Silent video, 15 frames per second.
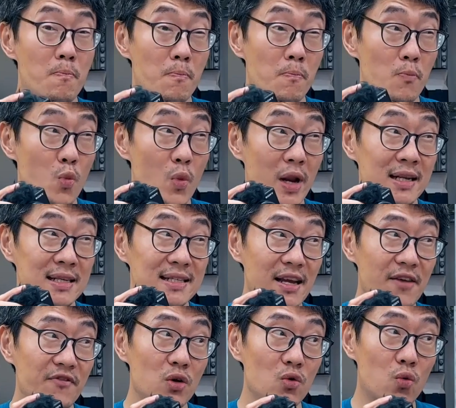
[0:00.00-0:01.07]
when the
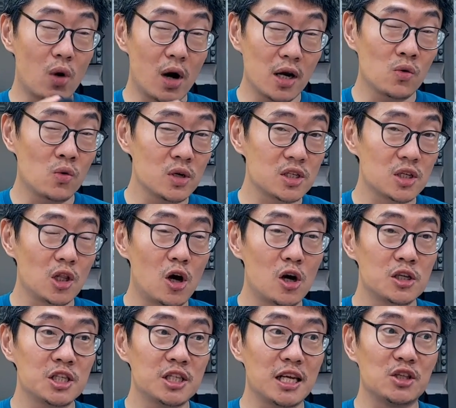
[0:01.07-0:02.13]
ZV-1 was
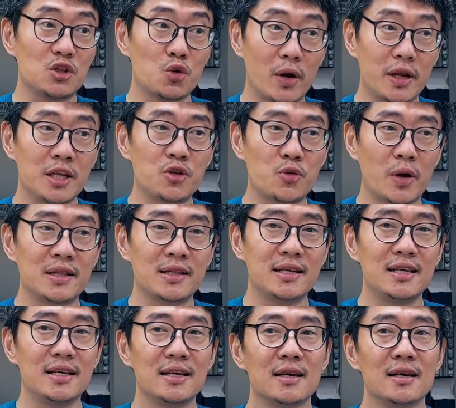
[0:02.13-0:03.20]
launched in
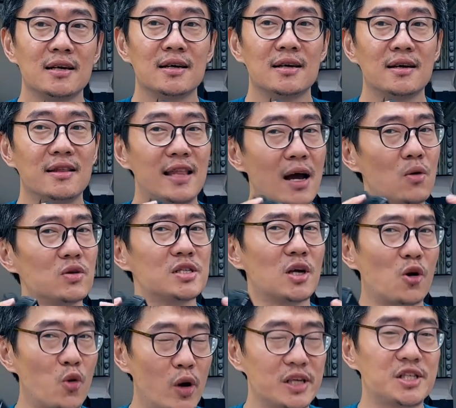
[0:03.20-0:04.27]
2020, that was a
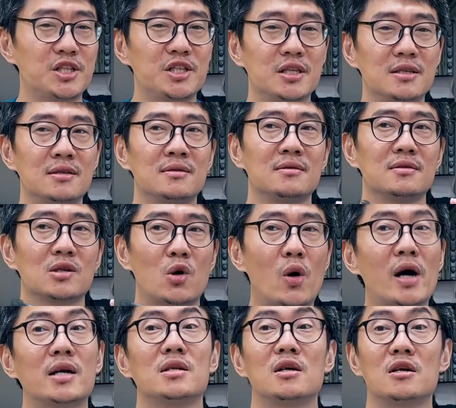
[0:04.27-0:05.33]
question
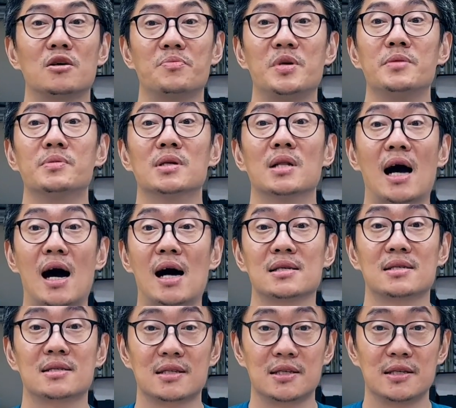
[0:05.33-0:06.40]
quite a lot of people
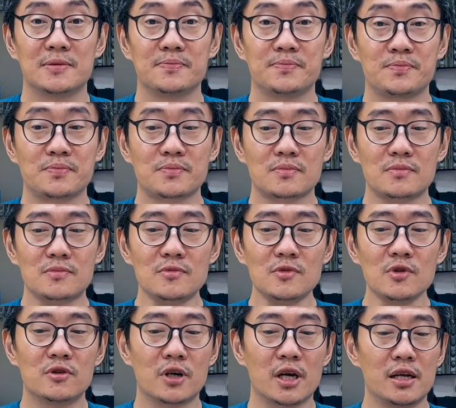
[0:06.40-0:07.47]
asked,
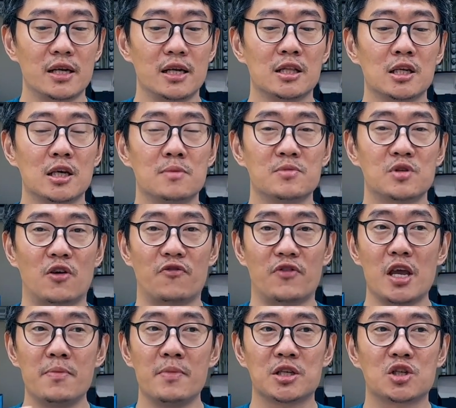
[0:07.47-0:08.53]
right? In terms of
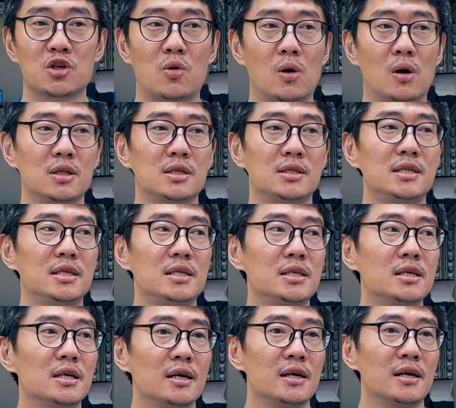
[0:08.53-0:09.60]
image quality
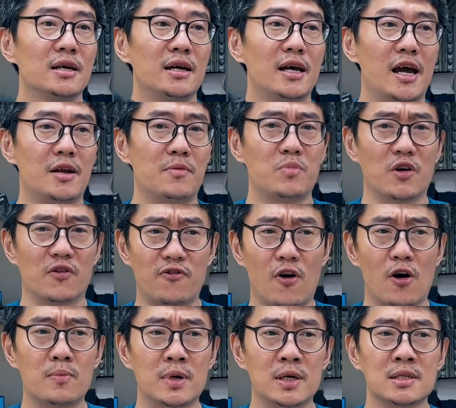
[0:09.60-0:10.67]
and
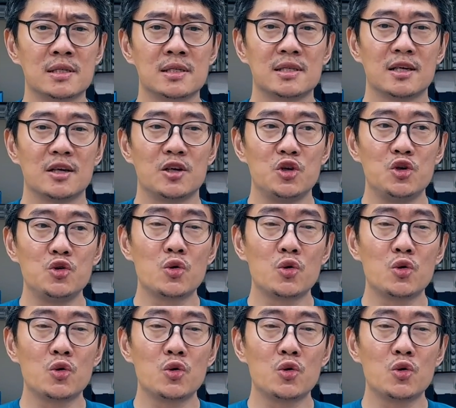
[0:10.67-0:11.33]
performance, you